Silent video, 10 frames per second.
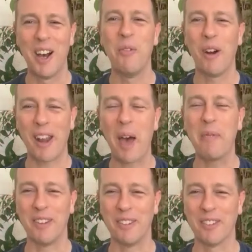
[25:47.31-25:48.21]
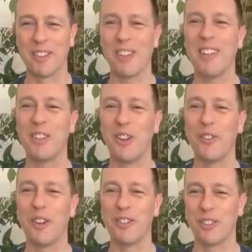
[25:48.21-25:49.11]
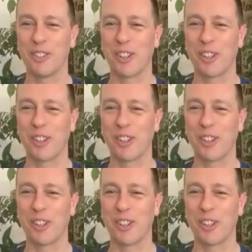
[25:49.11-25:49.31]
And what happens? It's like the universe just